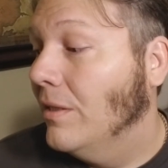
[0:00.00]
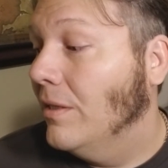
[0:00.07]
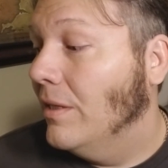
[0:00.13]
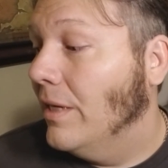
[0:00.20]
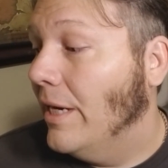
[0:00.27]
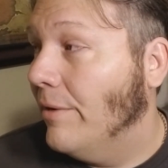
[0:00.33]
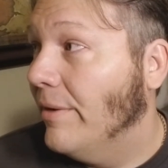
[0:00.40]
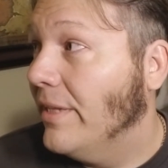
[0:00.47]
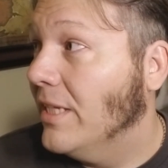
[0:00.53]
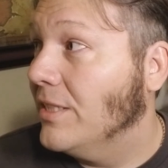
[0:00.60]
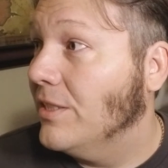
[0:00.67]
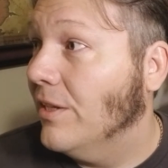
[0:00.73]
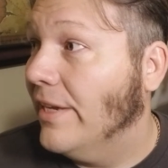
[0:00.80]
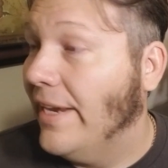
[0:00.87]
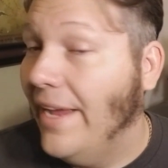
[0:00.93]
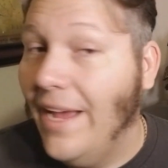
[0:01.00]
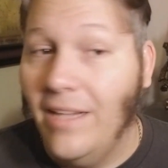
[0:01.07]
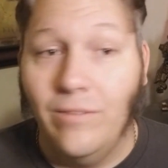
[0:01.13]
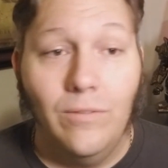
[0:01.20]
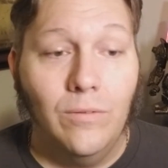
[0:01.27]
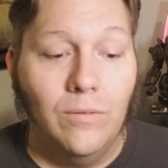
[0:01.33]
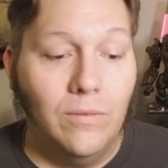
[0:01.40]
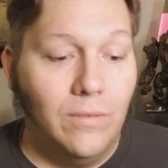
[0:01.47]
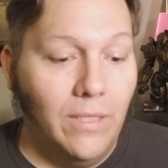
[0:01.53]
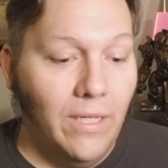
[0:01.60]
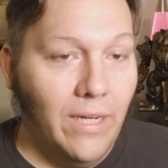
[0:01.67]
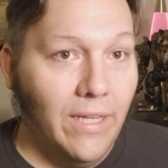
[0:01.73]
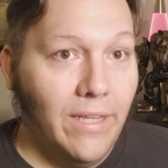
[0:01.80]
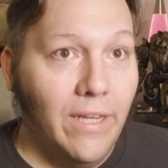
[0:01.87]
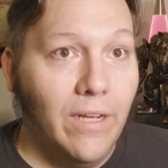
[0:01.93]
anyway, that's all I got, and
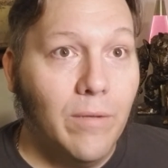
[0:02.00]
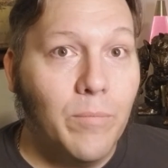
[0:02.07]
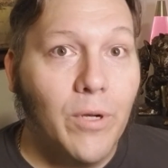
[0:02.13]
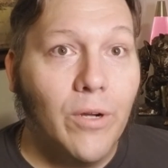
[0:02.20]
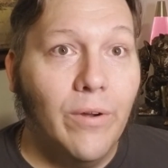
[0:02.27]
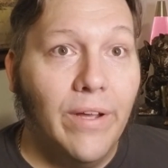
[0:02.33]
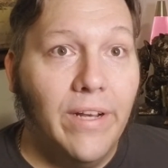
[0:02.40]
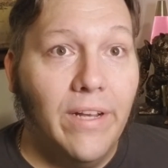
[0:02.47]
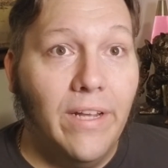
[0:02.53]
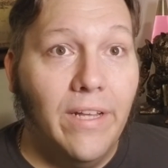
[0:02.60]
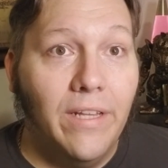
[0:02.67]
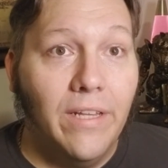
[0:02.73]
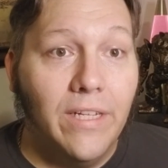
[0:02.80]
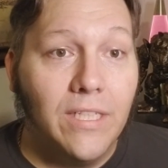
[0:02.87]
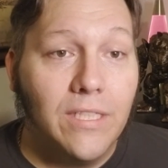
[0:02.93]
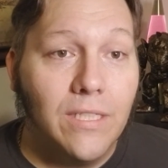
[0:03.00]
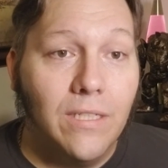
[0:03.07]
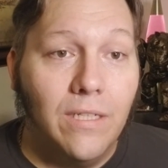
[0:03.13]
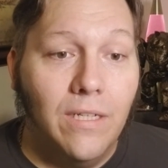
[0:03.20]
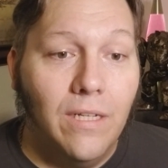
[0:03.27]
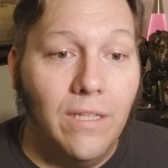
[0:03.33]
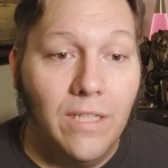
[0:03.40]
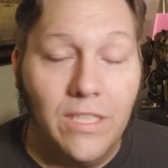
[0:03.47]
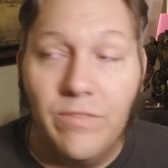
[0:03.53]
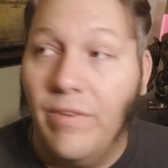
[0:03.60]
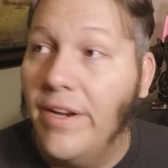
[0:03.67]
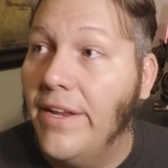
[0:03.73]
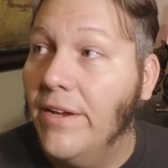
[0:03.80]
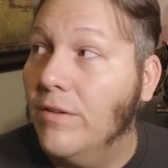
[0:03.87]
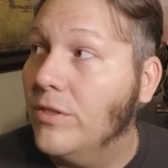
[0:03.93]
I think I'm gonna go ahead and end this
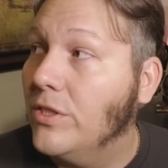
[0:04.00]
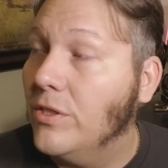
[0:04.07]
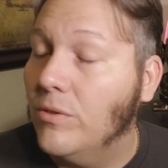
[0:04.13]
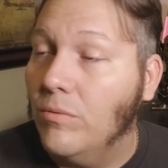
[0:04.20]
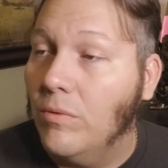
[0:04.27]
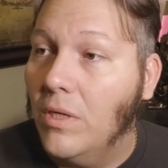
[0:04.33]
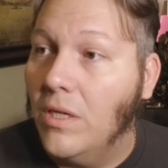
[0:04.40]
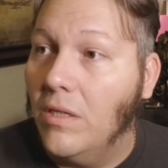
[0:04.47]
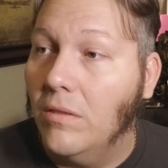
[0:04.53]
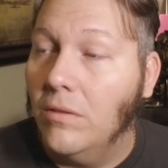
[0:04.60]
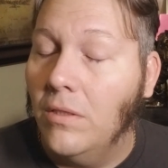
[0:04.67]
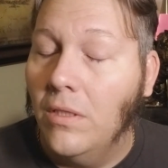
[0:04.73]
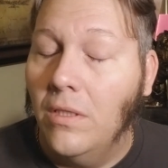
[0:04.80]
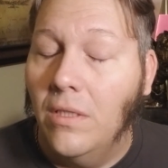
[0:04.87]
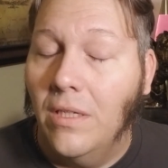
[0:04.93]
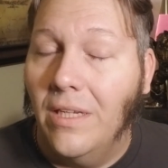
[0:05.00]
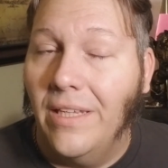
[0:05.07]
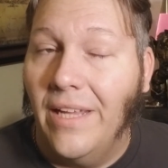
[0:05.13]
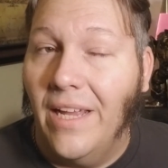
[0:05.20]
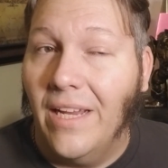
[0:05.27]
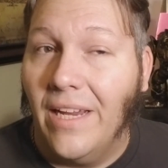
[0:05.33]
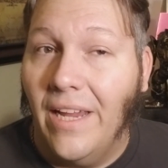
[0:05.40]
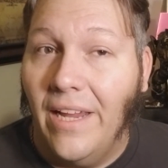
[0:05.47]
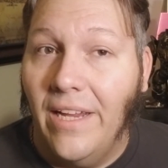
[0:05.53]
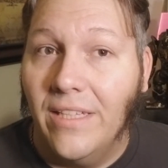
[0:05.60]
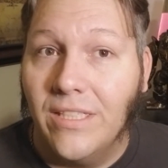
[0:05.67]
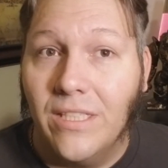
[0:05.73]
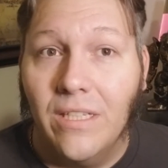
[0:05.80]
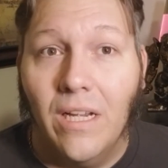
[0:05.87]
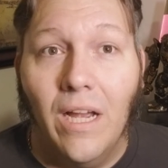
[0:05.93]
video. So in that
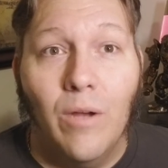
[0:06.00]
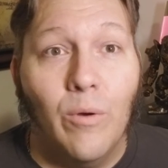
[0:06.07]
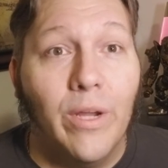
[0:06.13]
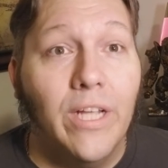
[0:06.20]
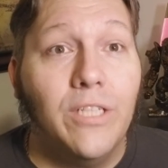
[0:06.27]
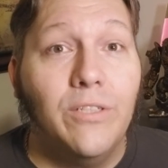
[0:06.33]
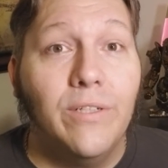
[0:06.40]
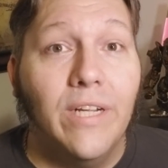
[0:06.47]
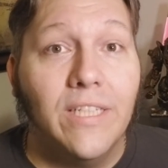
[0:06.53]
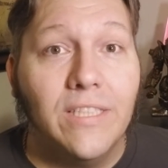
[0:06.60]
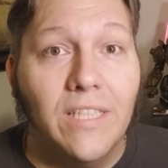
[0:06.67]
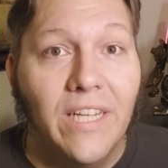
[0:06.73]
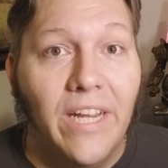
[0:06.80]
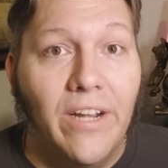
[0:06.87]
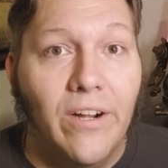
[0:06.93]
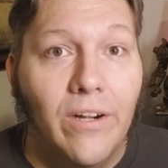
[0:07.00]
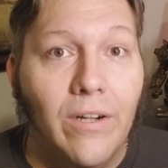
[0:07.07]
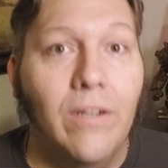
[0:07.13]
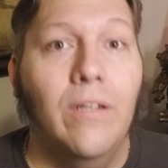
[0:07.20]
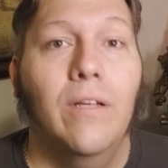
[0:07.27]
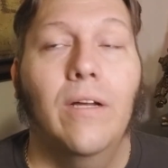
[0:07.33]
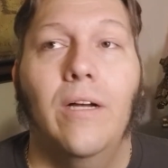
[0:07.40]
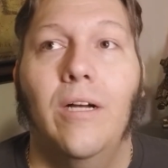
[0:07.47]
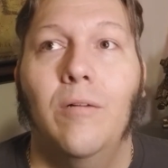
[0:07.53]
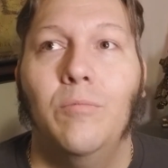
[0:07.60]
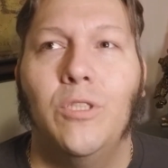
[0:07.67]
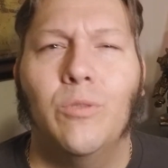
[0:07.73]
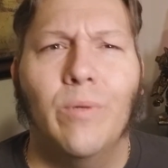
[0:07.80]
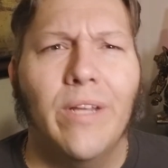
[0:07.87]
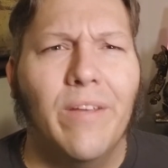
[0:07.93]
case, I will catch you guys later.
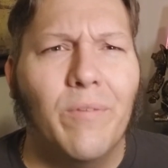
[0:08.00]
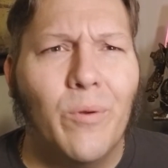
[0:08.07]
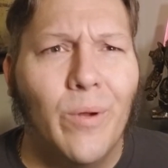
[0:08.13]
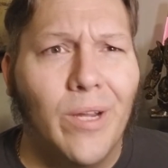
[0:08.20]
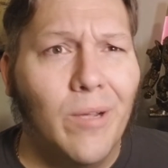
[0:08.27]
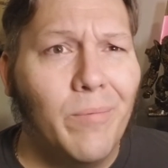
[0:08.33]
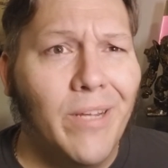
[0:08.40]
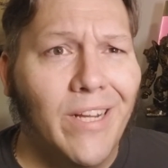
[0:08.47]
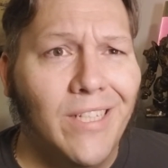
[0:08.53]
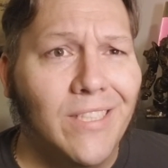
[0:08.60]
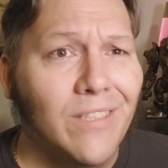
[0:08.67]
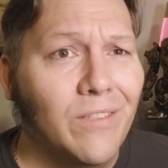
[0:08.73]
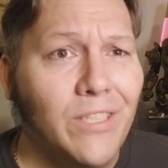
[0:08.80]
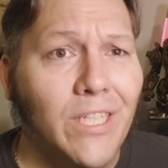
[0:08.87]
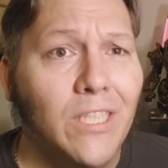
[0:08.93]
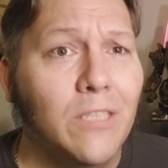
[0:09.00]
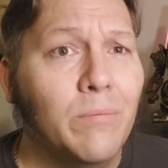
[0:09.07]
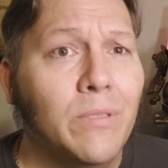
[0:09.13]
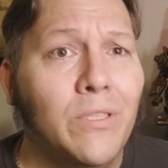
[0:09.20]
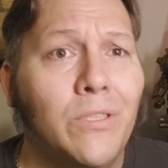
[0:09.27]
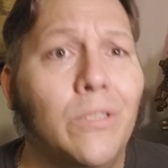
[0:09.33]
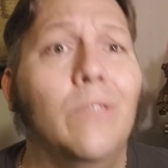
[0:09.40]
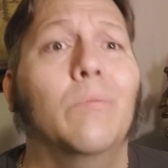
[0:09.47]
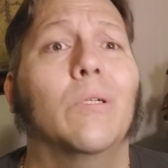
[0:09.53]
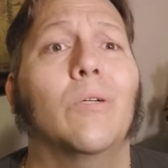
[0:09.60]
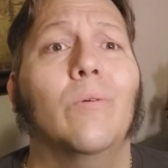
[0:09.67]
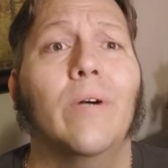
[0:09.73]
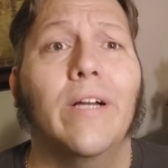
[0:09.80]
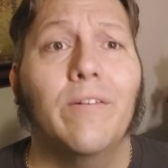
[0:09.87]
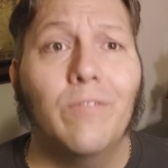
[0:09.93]
Just want to give a quick update because I know the channel's been super
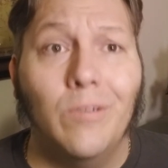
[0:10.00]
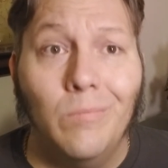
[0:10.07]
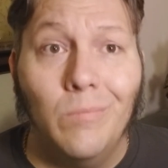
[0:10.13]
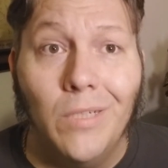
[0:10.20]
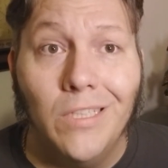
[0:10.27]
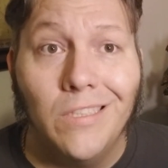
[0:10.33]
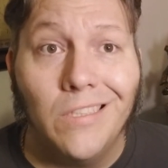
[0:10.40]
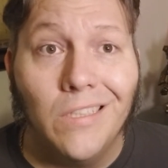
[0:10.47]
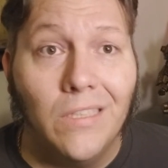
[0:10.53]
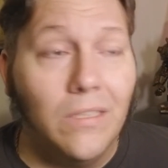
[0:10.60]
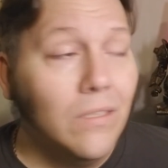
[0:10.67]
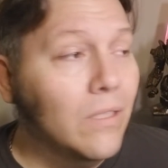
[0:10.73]
quiet for months, and